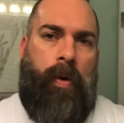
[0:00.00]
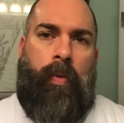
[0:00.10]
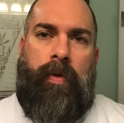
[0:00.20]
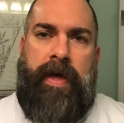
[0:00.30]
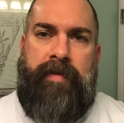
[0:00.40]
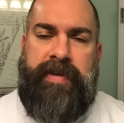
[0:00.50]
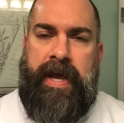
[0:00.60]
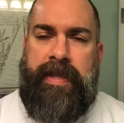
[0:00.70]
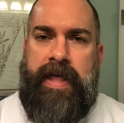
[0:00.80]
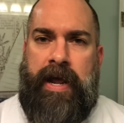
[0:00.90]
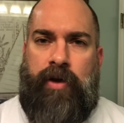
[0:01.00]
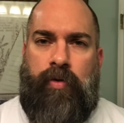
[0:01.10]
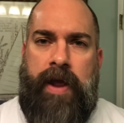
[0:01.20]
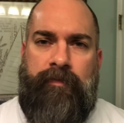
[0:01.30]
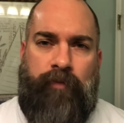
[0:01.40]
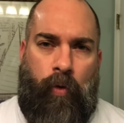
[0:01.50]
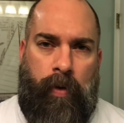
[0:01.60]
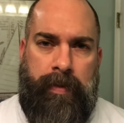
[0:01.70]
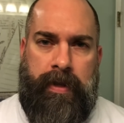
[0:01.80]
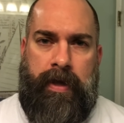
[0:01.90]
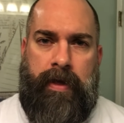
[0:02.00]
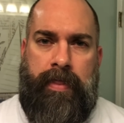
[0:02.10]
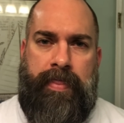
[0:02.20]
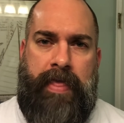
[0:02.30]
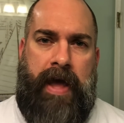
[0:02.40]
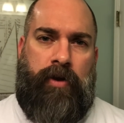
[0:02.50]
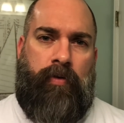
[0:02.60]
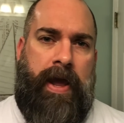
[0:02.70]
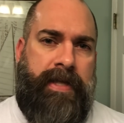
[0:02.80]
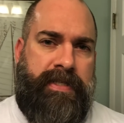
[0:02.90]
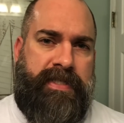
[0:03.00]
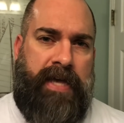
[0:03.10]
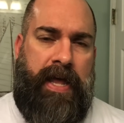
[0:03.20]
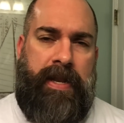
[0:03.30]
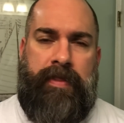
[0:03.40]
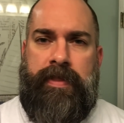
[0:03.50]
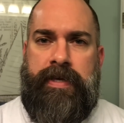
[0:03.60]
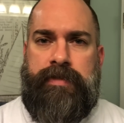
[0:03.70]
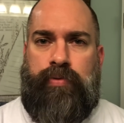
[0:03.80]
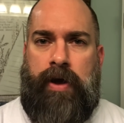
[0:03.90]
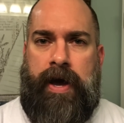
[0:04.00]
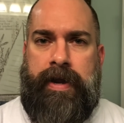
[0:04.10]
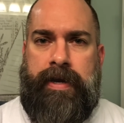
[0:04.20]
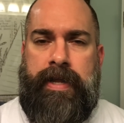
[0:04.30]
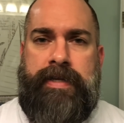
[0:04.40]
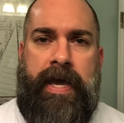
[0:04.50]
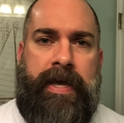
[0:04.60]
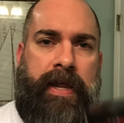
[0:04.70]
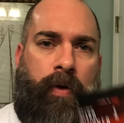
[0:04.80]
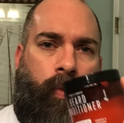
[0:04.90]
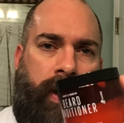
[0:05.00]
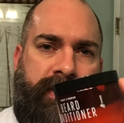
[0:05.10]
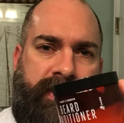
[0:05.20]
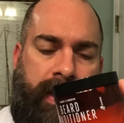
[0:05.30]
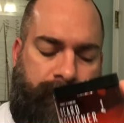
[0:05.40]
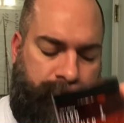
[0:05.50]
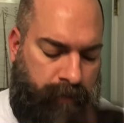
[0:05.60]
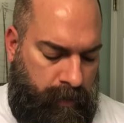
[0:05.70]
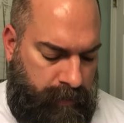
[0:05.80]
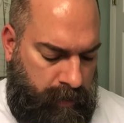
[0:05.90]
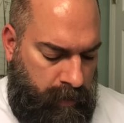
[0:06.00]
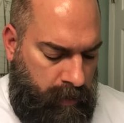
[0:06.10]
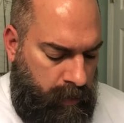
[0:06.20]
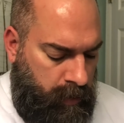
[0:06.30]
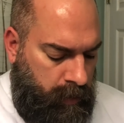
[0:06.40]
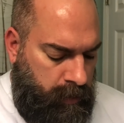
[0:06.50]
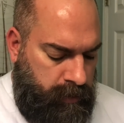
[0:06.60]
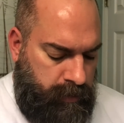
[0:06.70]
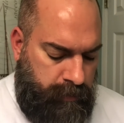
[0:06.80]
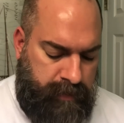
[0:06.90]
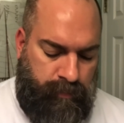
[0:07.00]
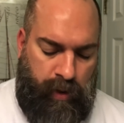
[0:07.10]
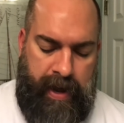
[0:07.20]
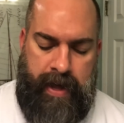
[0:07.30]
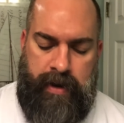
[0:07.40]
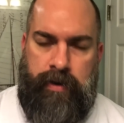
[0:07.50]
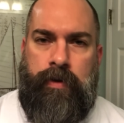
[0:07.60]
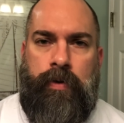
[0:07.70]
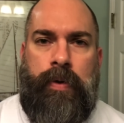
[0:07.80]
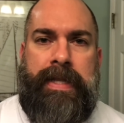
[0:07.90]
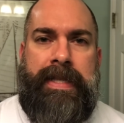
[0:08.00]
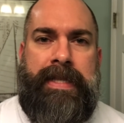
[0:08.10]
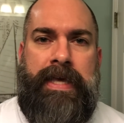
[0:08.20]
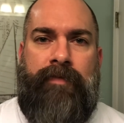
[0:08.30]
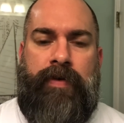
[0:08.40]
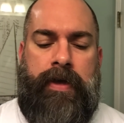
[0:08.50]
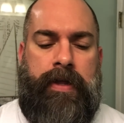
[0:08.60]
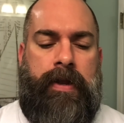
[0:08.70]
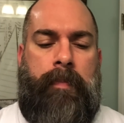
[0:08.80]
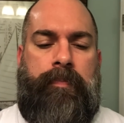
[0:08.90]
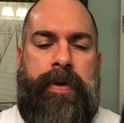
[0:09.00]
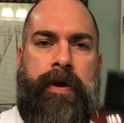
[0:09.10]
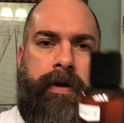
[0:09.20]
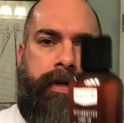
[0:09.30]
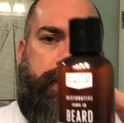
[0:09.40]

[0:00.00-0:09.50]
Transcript: Well, they've taken that great formula, that great scent in this product, and taken it one step further to this brand new leave-in beard